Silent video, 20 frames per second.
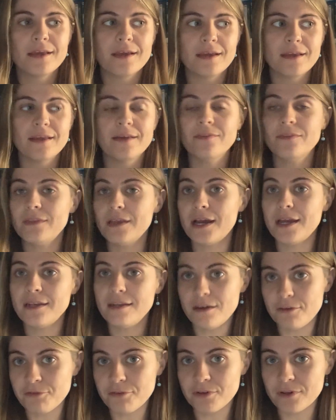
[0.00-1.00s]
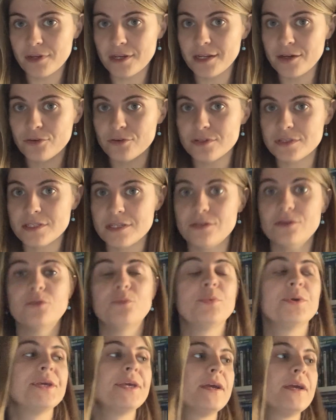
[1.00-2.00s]
and I definitely consider
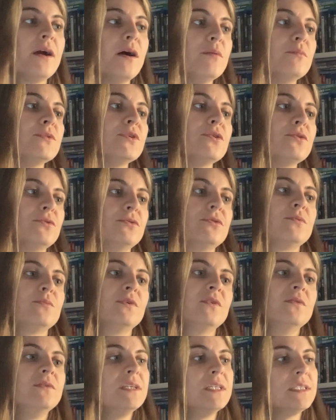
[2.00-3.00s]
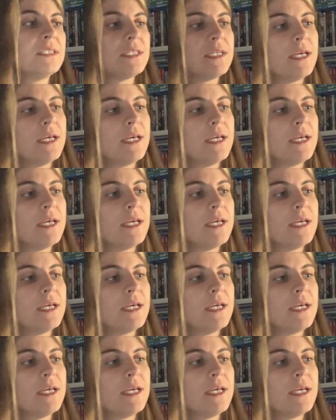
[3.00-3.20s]
picking up those movies.